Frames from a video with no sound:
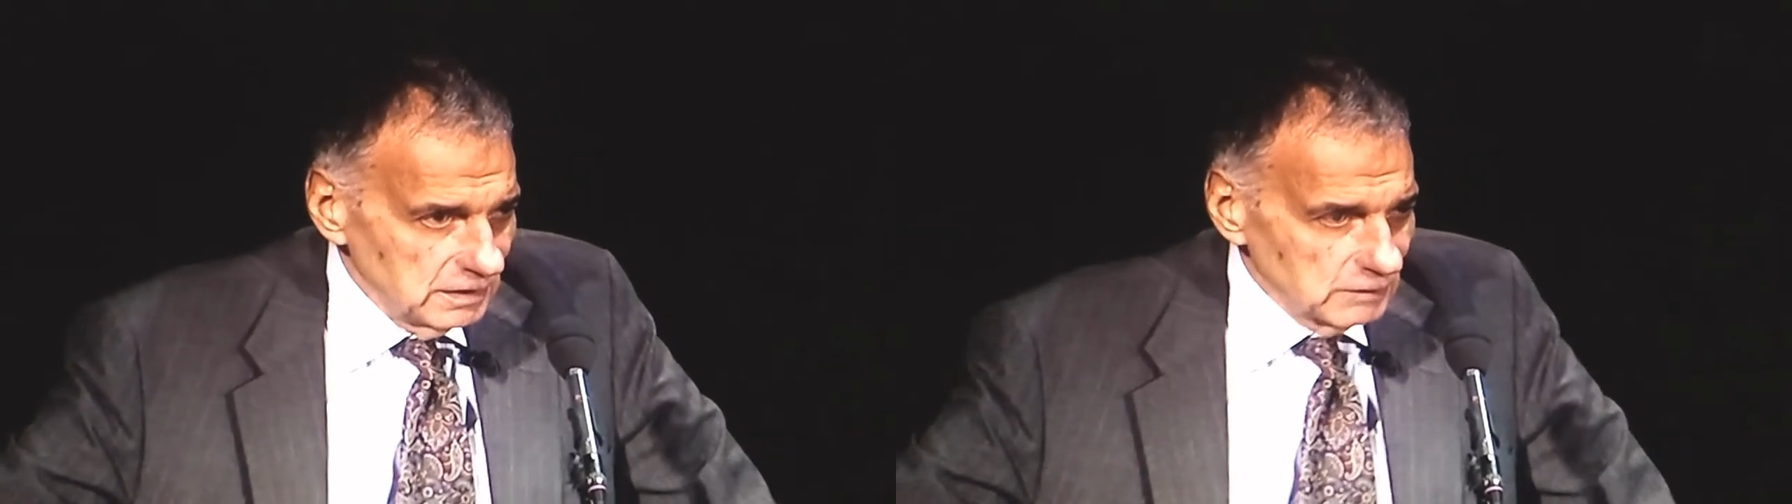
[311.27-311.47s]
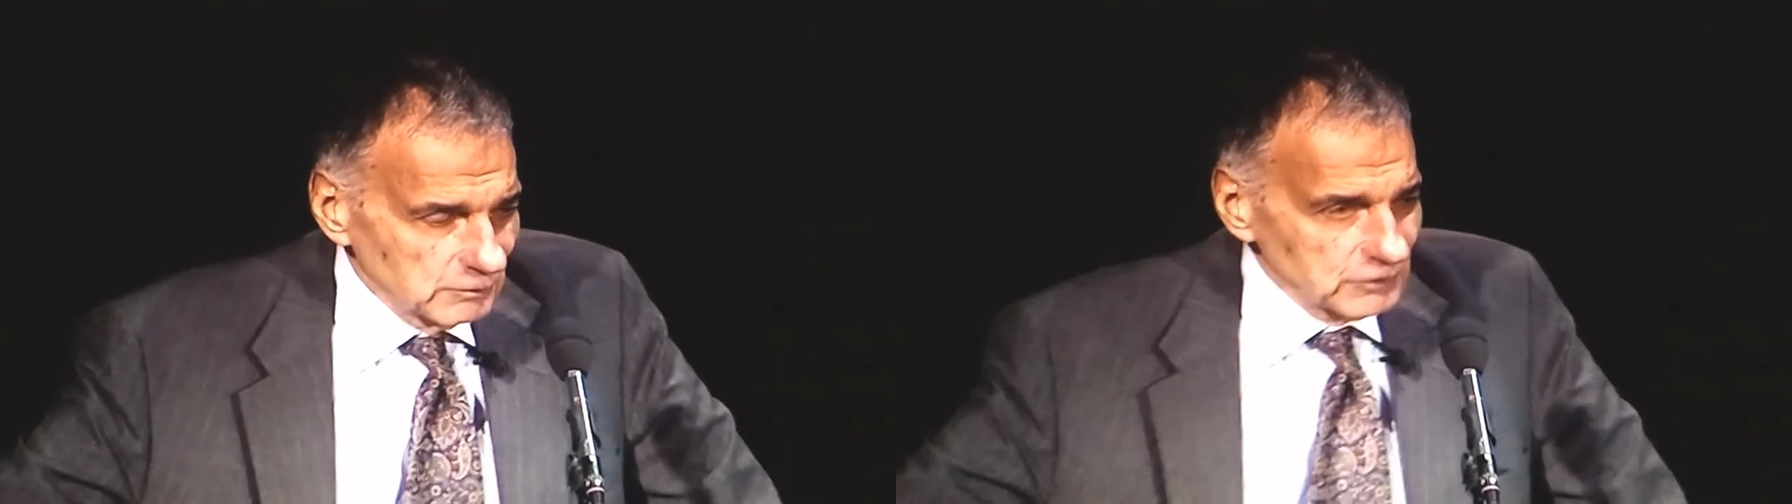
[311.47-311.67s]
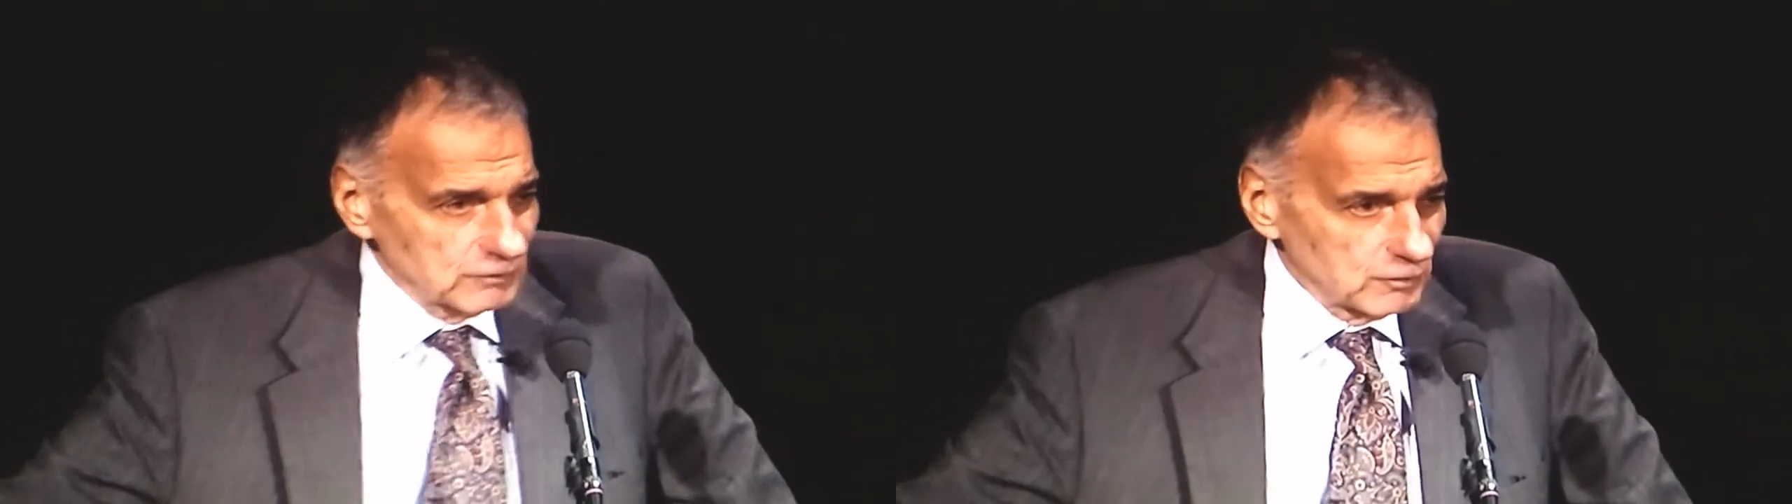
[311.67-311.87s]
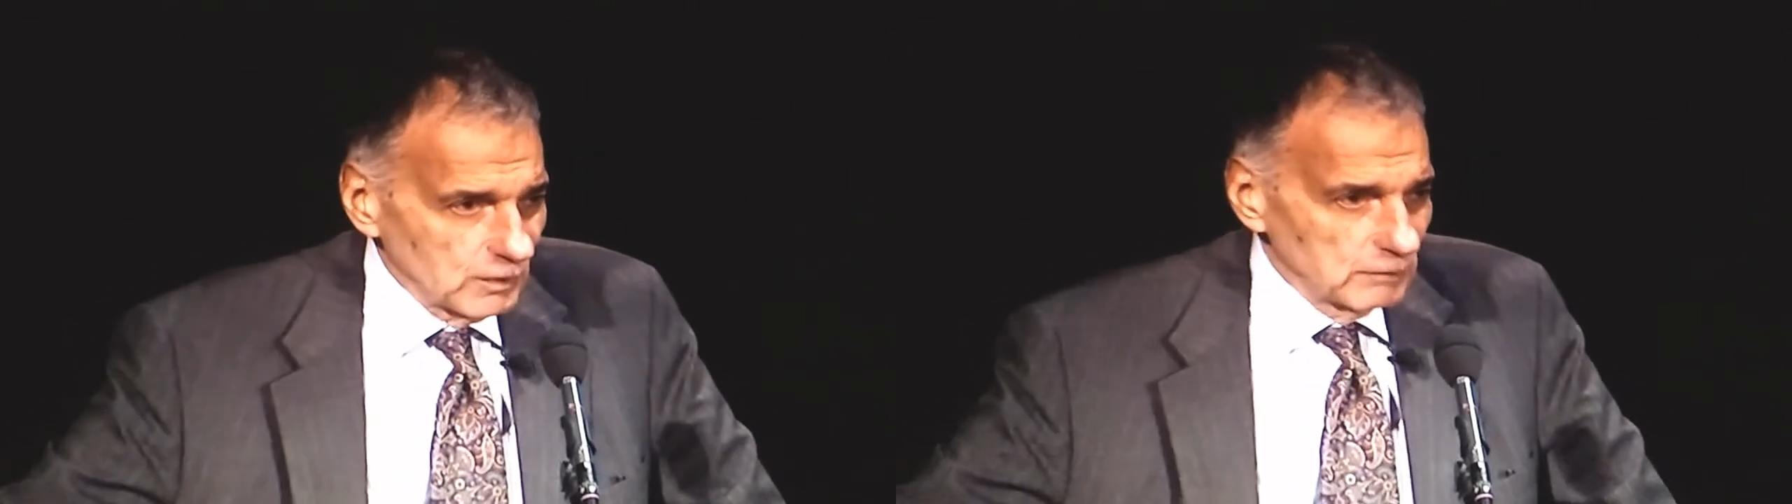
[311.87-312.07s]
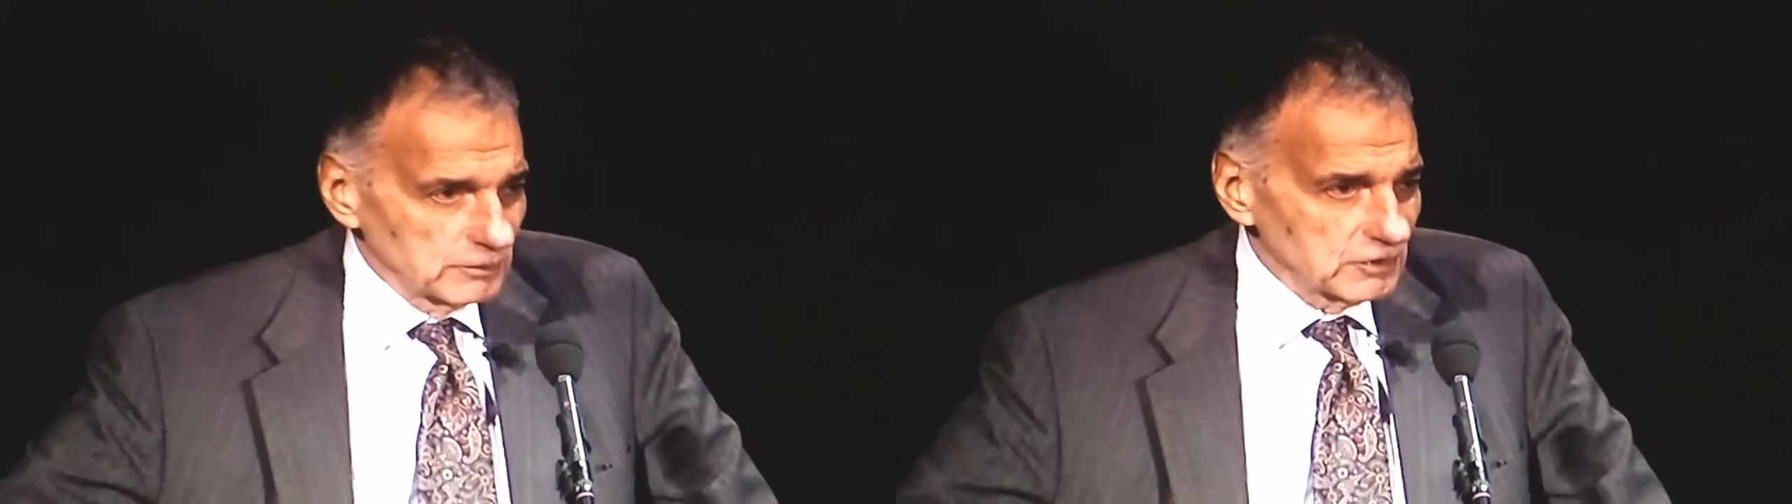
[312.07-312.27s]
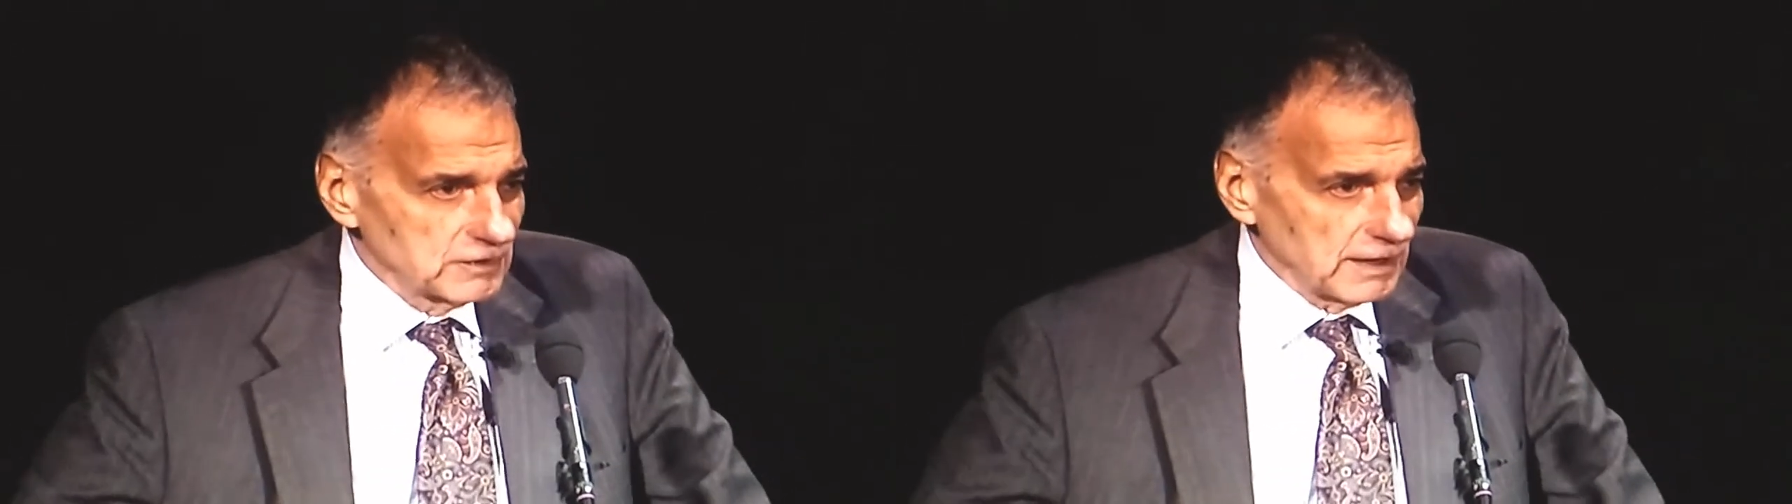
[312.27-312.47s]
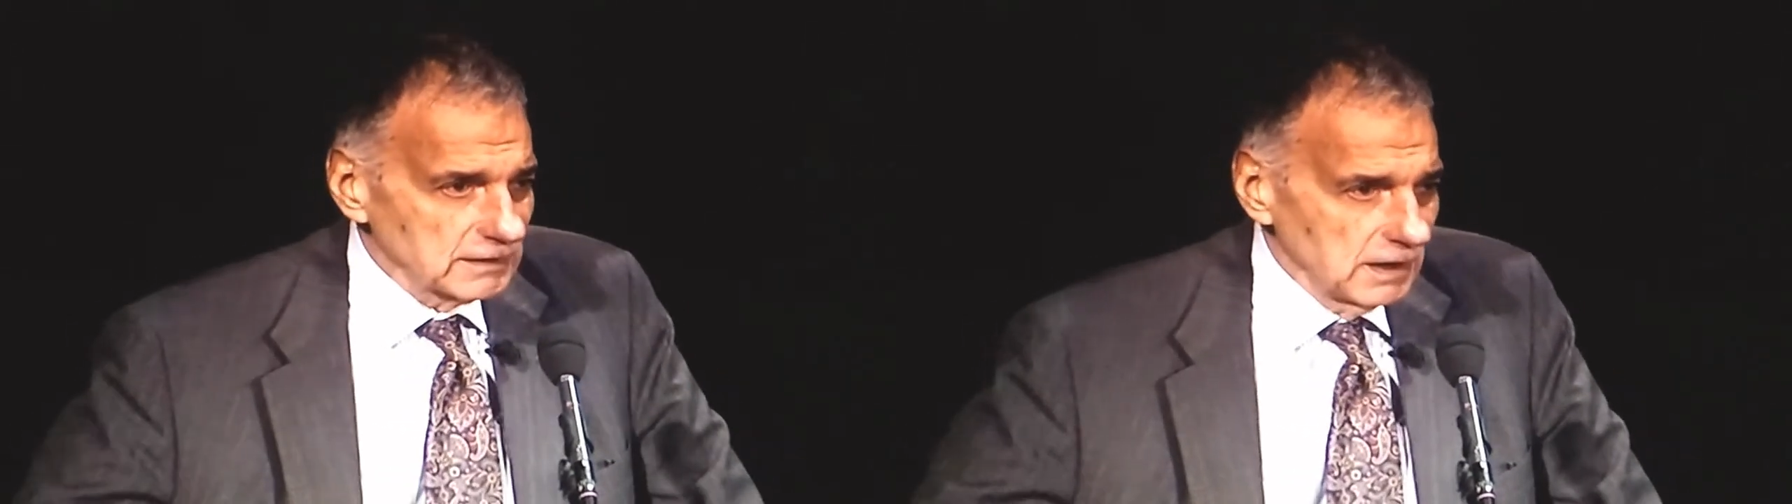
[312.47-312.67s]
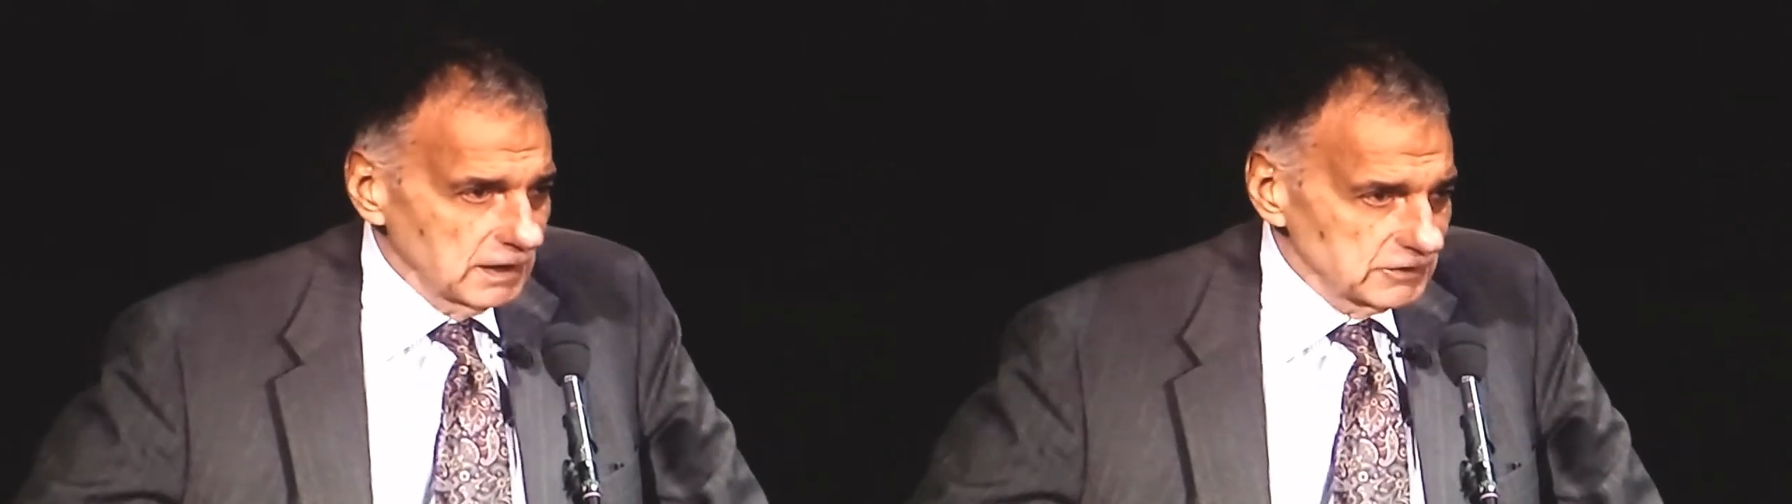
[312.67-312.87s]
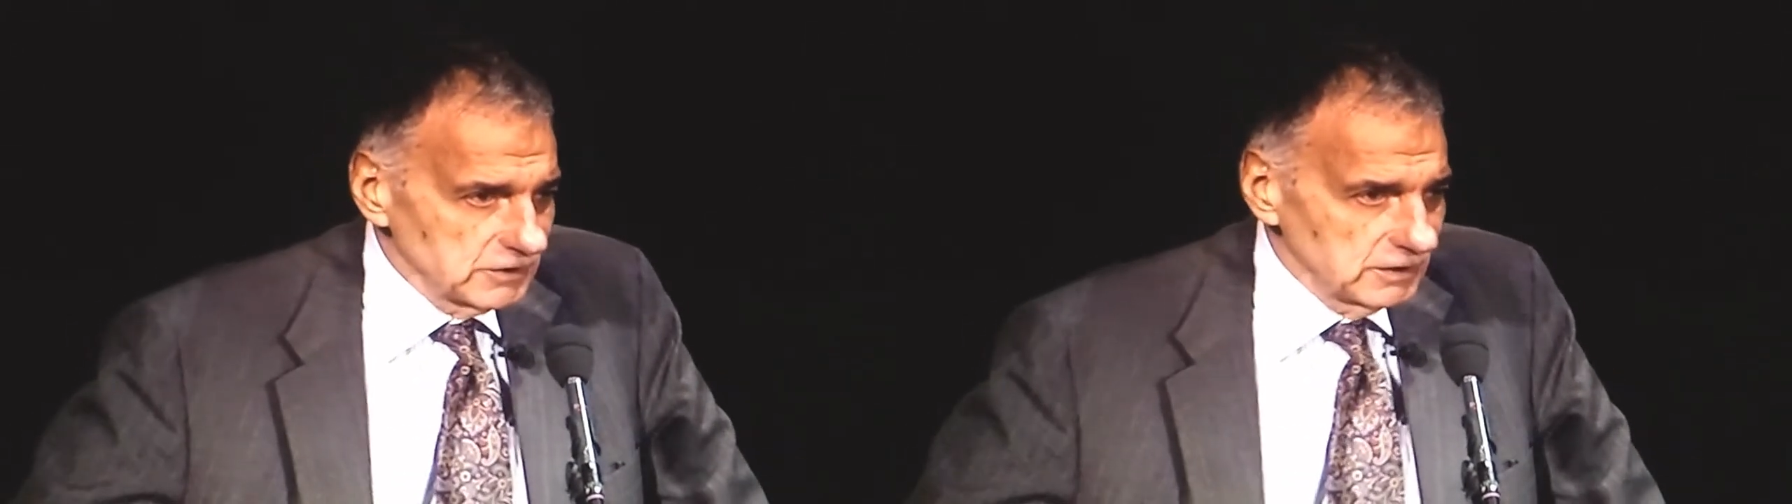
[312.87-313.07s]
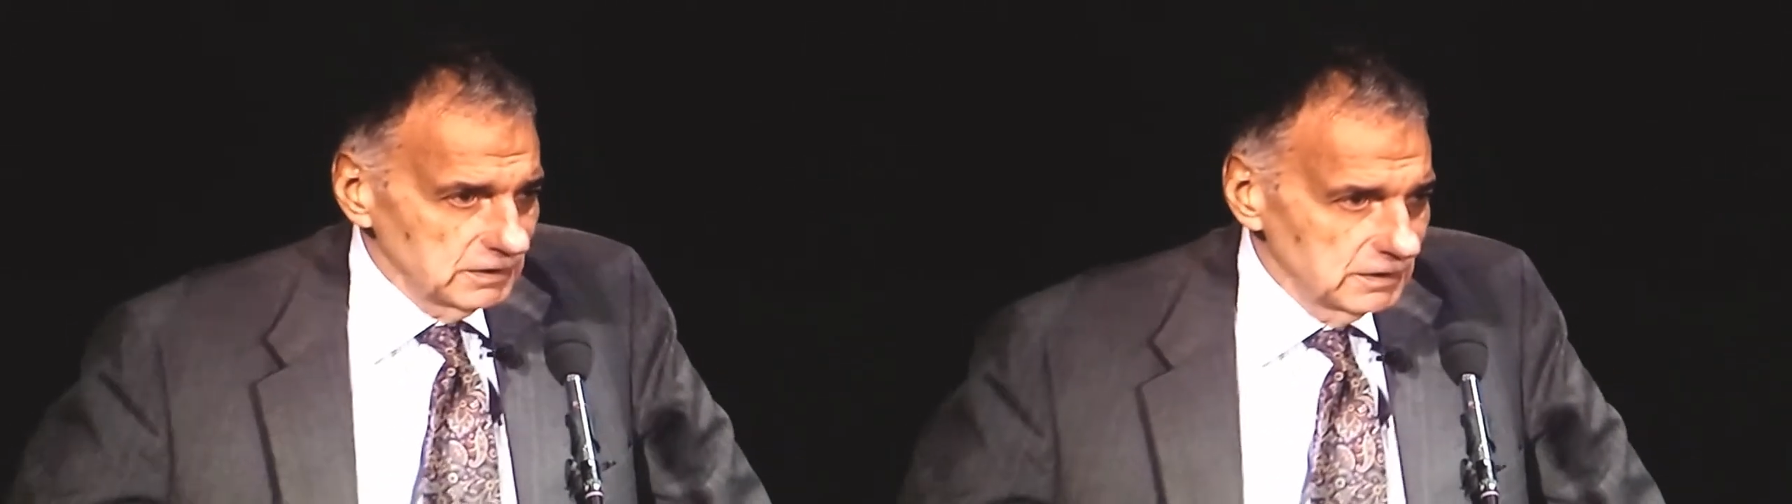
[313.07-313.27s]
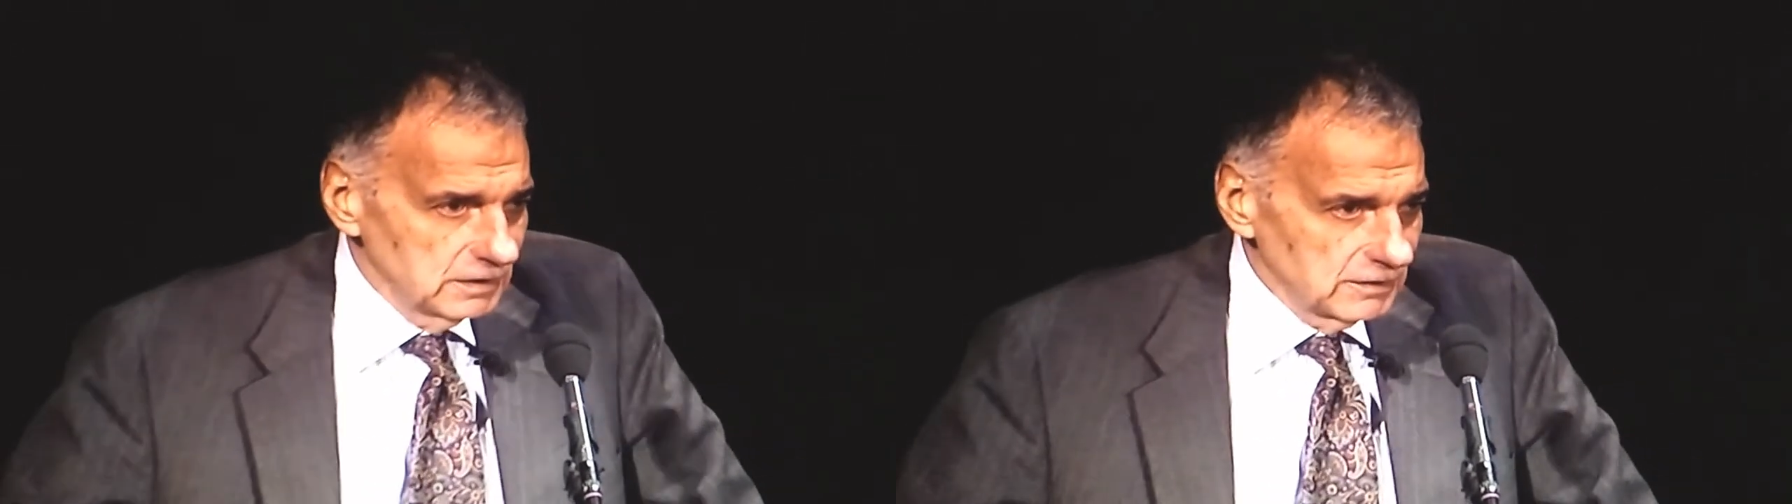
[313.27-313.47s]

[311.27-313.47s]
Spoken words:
It was a technology